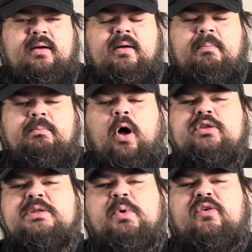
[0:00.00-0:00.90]

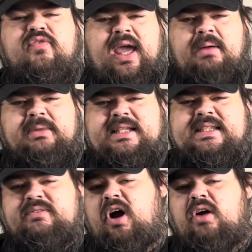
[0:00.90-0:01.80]
Multiple families
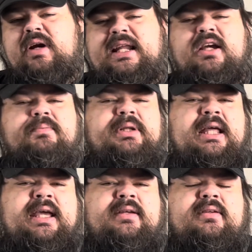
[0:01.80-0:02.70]
have already
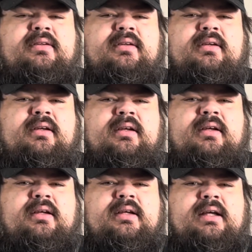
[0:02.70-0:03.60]
complained.
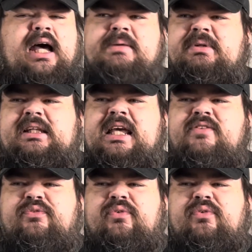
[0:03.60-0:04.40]
I believe